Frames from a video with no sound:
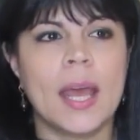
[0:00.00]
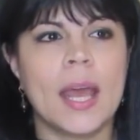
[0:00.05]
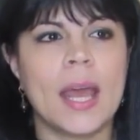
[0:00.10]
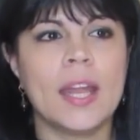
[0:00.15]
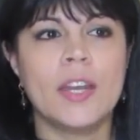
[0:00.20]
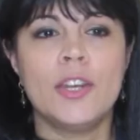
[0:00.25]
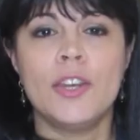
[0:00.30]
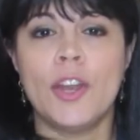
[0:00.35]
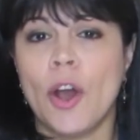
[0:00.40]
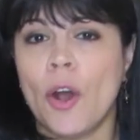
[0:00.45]

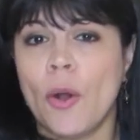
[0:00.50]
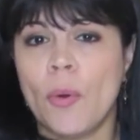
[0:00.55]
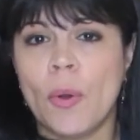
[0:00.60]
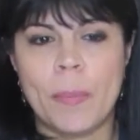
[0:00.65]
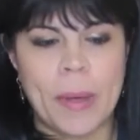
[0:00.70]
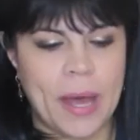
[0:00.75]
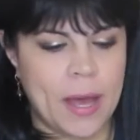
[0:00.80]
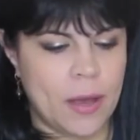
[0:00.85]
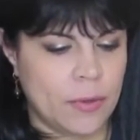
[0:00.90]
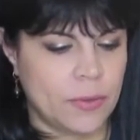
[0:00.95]
and know
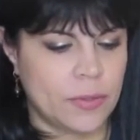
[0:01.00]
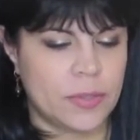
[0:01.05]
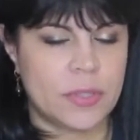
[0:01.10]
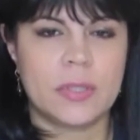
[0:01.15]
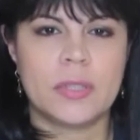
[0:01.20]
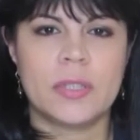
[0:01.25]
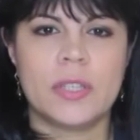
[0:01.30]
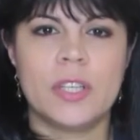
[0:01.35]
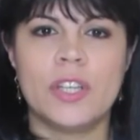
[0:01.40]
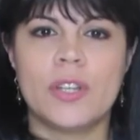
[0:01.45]

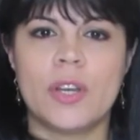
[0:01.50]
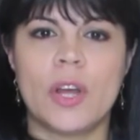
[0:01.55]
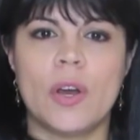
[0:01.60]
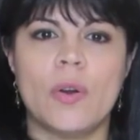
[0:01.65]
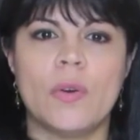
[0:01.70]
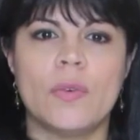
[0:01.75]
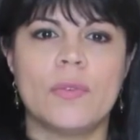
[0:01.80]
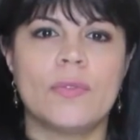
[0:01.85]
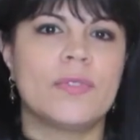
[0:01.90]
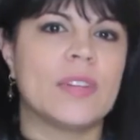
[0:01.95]
about, you
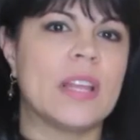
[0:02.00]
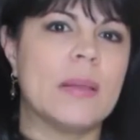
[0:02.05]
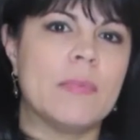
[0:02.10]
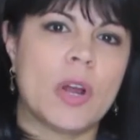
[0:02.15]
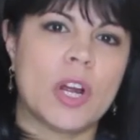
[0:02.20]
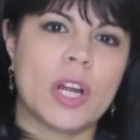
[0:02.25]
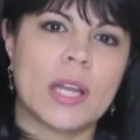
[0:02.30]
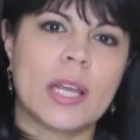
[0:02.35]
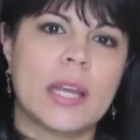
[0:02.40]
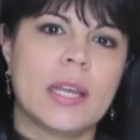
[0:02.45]
know, flea
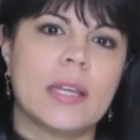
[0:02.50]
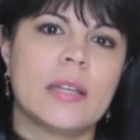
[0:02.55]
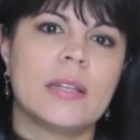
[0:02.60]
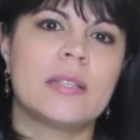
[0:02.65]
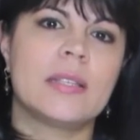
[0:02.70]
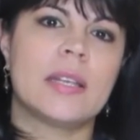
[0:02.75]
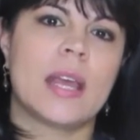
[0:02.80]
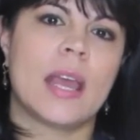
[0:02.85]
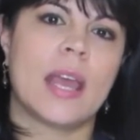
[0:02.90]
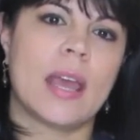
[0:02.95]

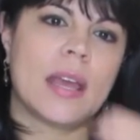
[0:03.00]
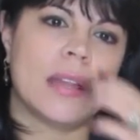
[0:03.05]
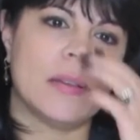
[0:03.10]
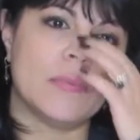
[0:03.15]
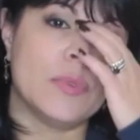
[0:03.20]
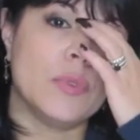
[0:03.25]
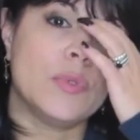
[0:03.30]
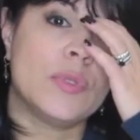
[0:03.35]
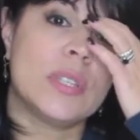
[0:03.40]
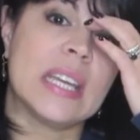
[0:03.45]
markets and
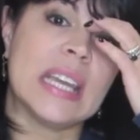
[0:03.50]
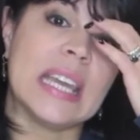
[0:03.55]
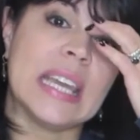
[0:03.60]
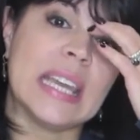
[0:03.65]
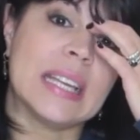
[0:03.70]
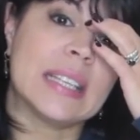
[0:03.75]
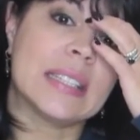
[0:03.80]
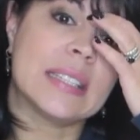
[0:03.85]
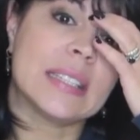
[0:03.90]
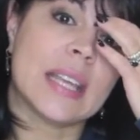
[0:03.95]

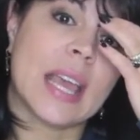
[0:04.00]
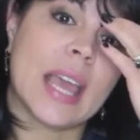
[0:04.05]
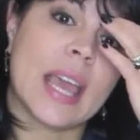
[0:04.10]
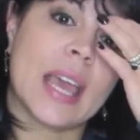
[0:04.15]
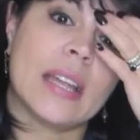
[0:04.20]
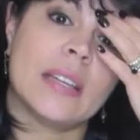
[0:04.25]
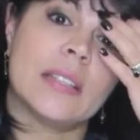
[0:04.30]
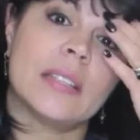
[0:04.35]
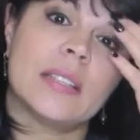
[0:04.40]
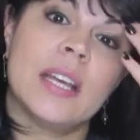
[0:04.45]
boutiques
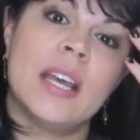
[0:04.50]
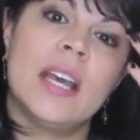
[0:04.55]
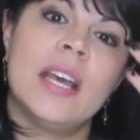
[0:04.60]
and